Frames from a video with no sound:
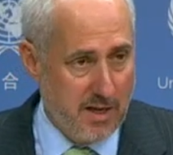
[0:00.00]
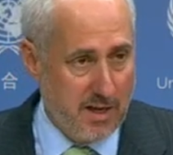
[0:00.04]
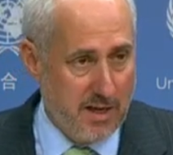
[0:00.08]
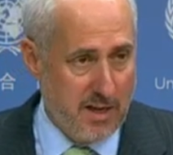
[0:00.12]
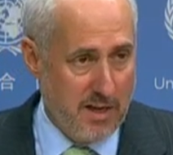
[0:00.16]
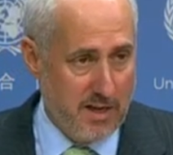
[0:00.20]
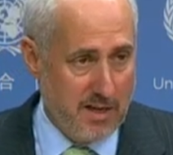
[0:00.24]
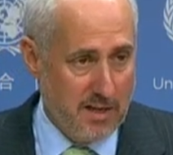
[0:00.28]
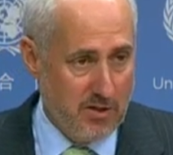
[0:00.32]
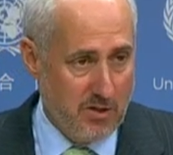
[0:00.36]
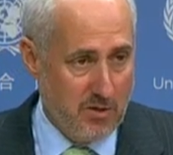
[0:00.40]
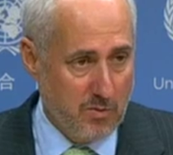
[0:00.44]

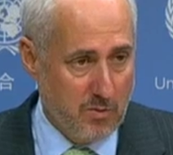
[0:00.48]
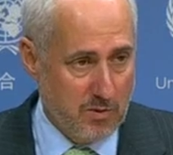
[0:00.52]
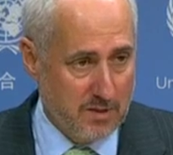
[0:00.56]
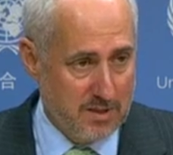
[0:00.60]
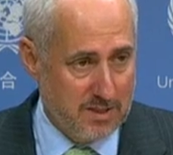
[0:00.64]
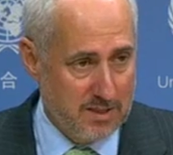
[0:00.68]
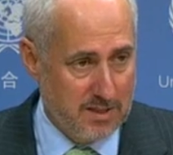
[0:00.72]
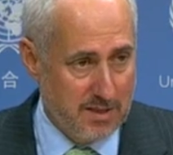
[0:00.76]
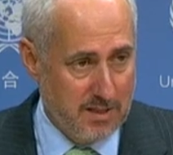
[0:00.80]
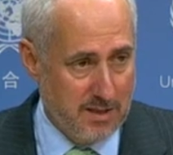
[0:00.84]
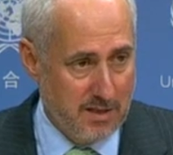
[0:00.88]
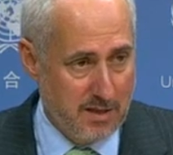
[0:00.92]
and you will
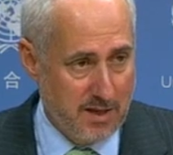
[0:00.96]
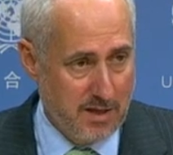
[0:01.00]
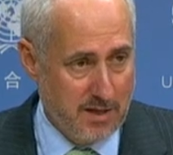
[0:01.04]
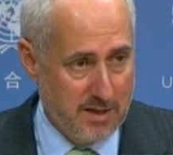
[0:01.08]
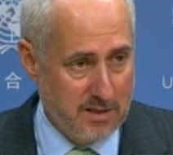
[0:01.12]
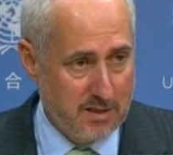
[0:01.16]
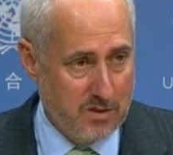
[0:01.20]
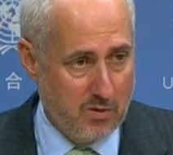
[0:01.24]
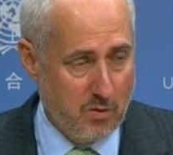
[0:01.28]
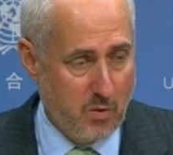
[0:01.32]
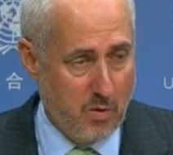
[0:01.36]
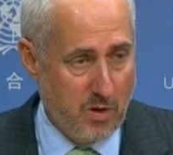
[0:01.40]
see that
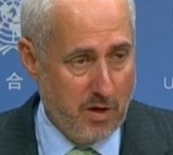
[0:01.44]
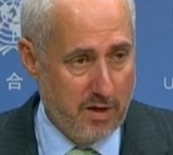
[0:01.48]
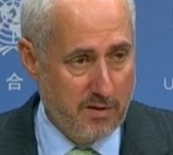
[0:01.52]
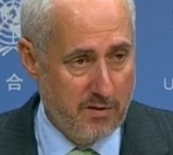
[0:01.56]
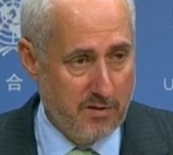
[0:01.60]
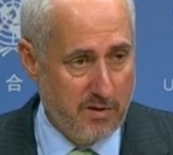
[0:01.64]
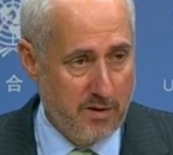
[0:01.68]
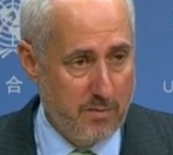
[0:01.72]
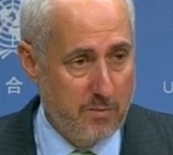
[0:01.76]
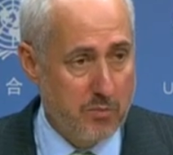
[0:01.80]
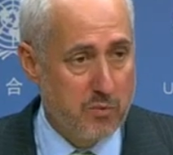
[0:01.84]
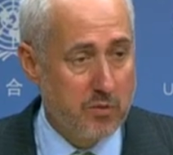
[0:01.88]
it's quite
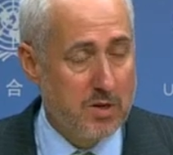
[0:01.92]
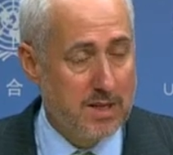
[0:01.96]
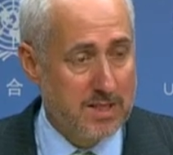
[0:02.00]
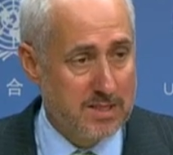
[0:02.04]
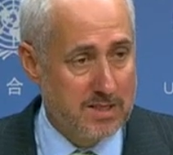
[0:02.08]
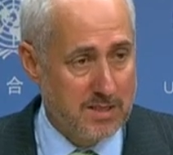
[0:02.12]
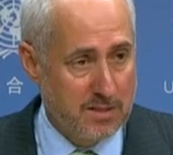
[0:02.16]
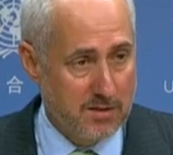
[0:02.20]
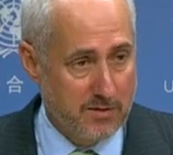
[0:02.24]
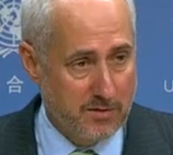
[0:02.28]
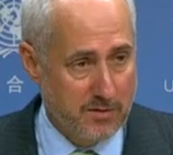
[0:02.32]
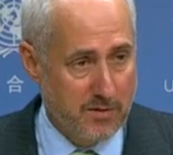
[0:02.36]
of an
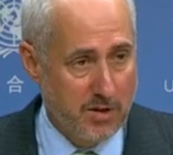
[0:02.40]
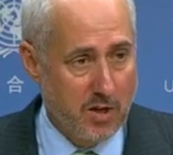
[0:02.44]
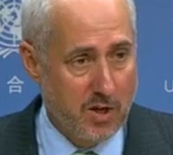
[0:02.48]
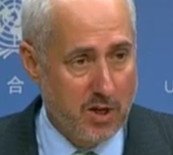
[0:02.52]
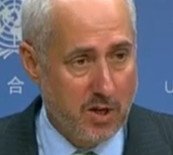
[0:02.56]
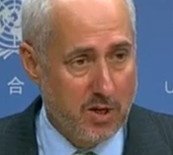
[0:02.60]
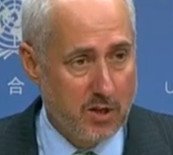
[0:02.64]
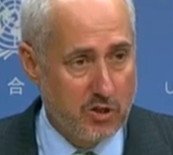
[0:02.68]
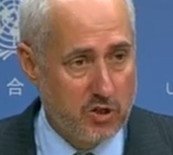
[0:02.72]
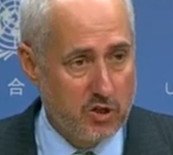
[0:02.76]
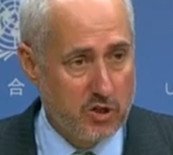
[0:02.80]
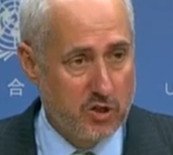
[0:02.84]
impressive
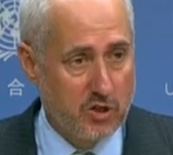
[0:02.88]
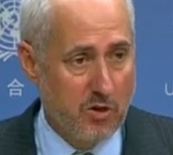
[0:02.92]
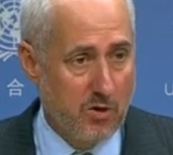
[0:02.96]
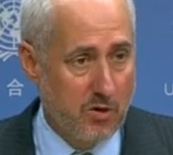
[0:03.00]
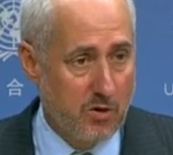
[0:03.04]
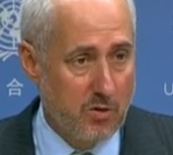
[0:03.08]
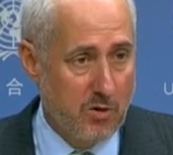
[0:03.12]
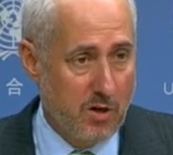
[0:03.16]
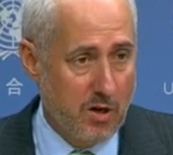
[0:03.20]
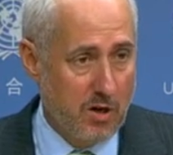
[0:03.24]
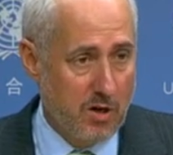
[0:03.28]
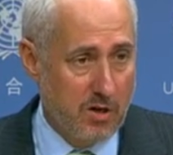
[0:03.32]

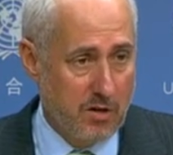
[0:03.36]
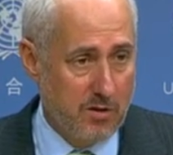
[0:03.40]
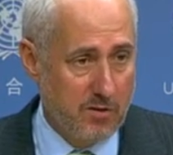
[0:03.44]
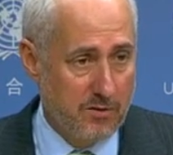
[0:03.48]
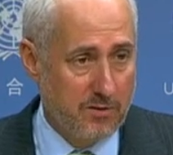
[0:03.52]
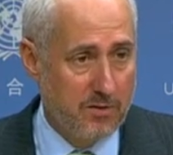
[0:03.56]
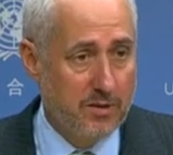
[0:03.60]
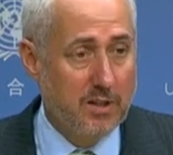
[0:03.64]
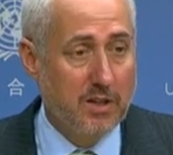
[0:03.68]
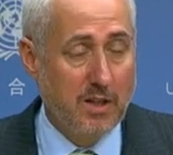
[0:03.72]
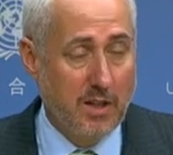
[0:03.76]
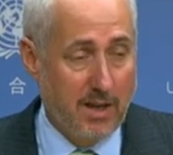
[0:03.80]
show
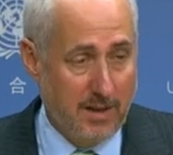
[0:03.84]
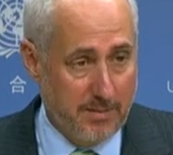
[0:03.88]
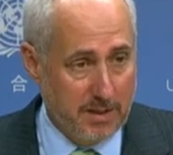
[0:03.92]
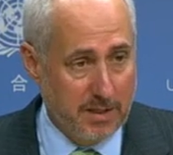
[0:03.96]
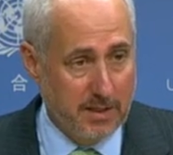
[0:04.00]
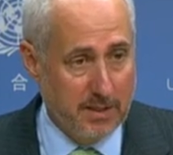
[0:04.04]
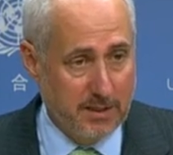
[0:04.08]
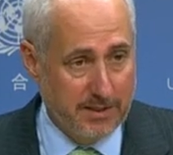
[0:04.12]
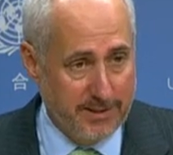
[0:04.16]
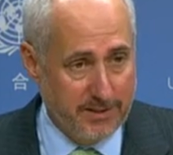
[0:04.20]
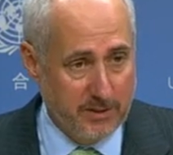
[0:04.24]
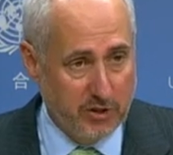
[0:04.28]
of
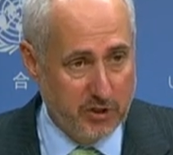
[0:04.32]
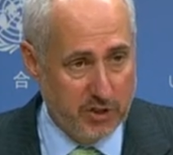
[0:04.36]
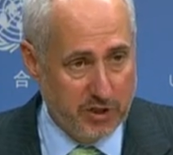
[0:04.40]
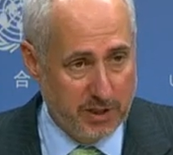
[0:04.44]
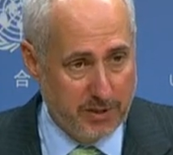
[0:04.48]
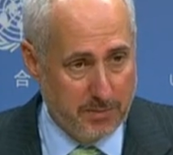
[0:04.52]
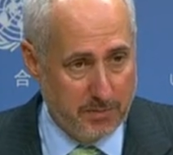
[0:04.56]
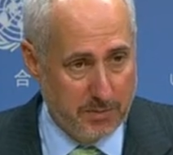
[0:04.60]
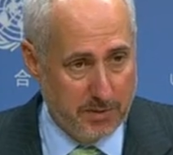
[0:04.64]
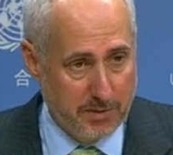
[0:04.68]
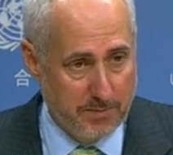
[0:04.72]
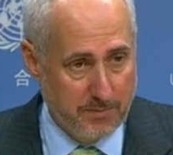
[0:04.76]
climate
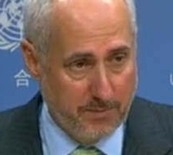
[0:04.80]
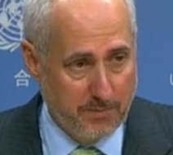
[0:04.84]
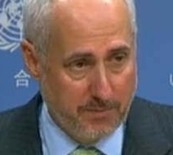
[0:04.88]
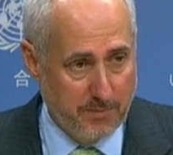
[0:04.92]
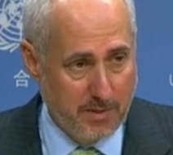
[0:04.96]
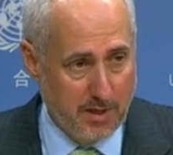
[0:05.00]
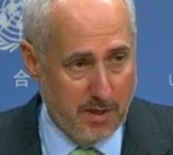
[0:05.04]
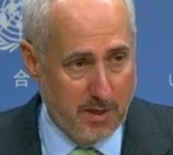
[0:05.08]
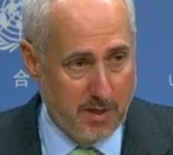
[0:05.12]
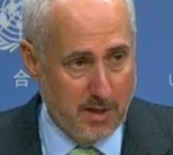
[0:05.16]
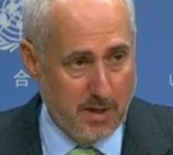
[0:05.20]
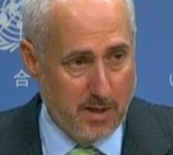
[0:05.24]
leadership.
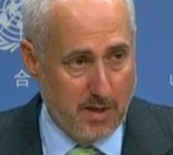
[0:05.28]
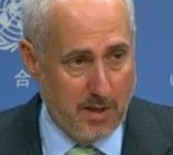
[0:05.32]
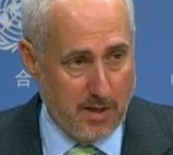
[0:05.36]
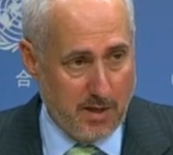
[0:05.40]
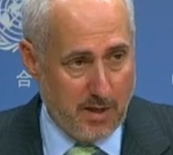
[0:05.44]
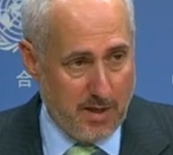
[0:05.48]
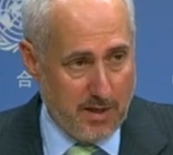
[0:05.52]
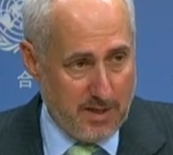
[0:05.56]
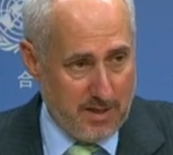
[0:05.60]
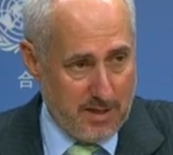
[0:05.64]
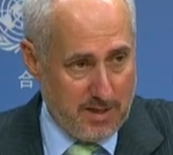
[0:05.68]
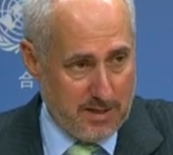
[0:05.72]

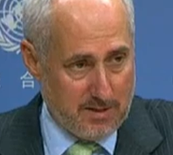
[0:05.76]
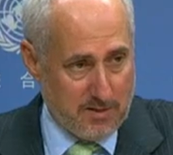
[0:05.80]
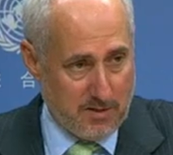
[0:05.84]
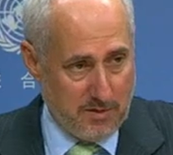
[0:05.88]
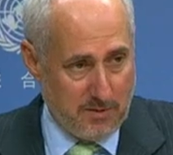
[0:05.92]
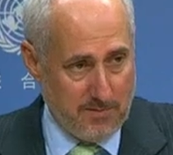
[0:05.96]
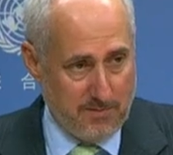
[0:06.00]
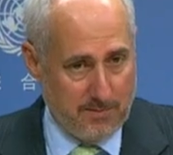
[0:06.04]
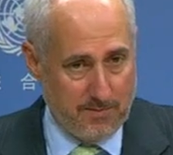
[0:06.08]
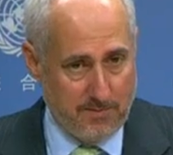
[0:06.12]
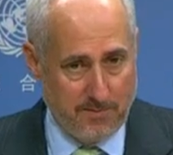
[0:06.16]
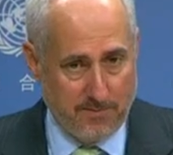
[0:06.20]
Yes,
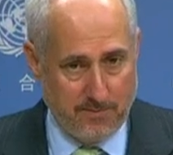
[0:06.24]
sir.